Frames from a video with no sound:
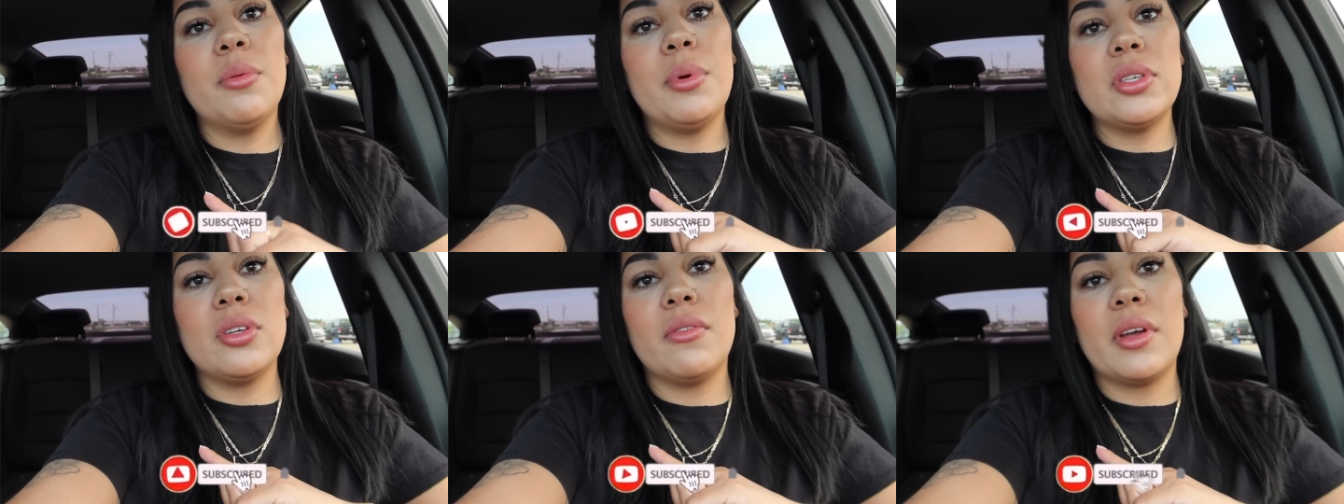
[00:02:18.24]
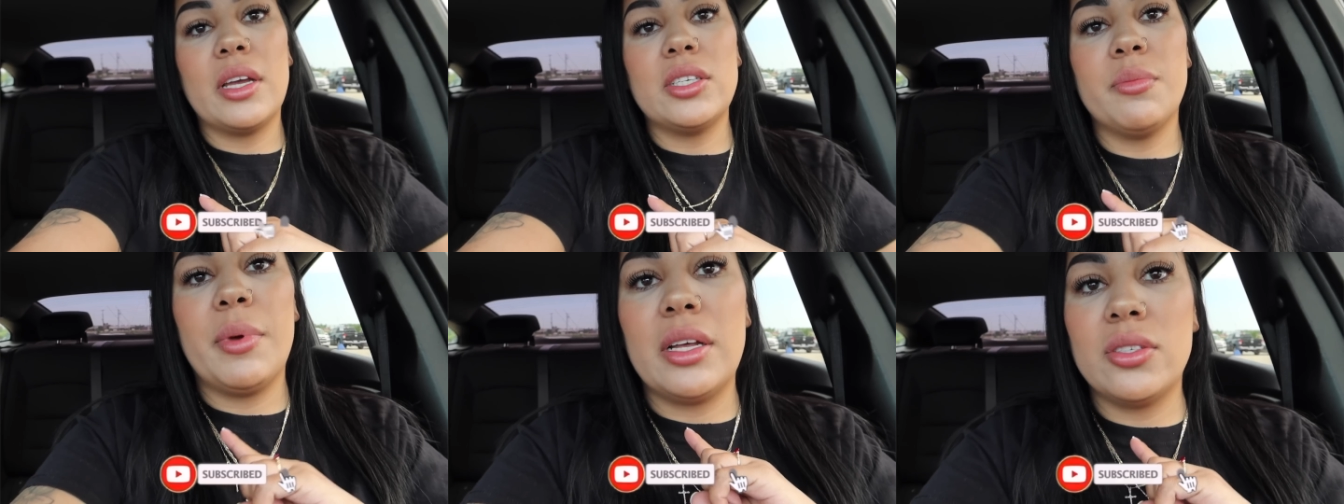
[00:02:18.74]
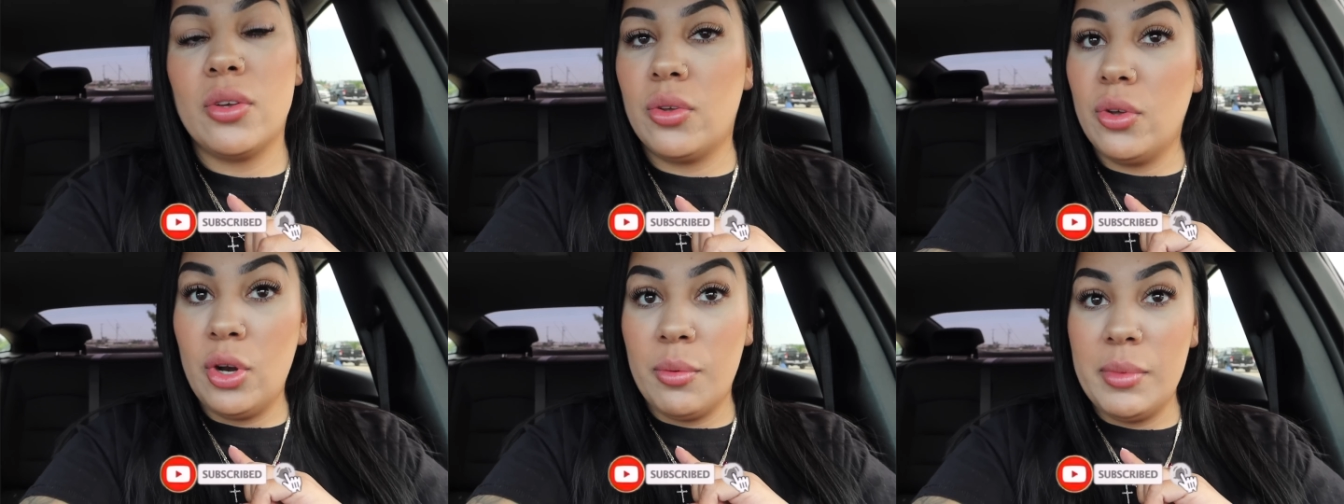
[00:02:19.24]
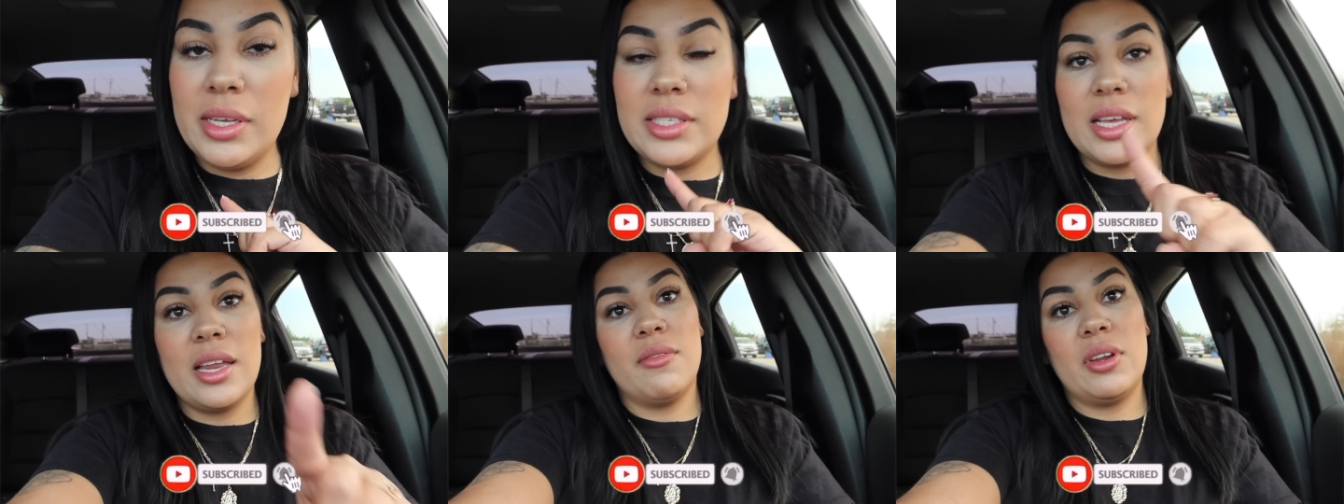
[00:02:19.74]
your post notification bell on so you don't
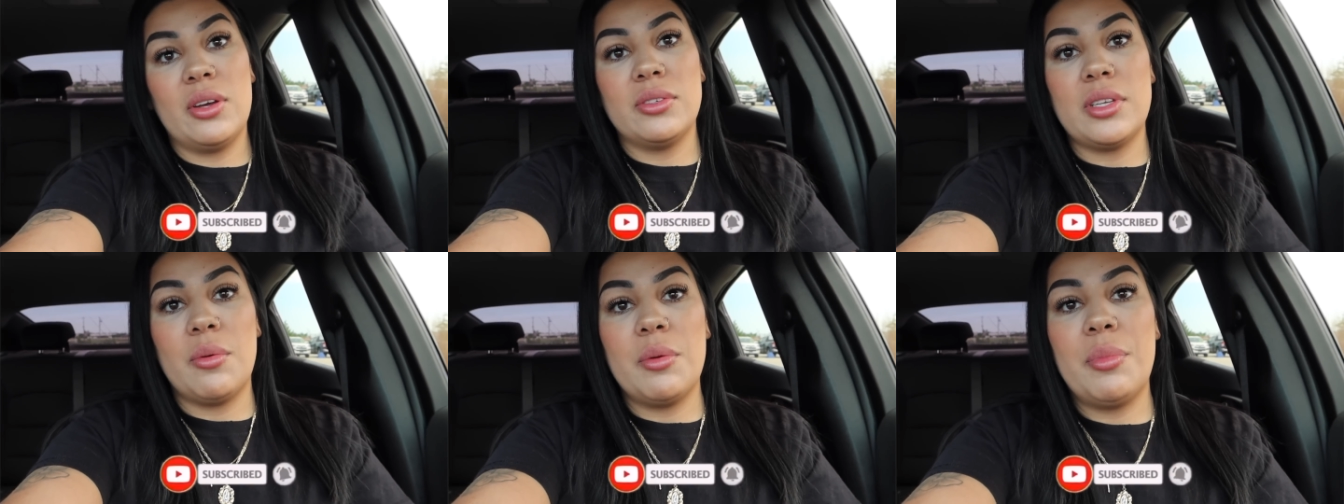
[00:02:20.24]
miss any videos that we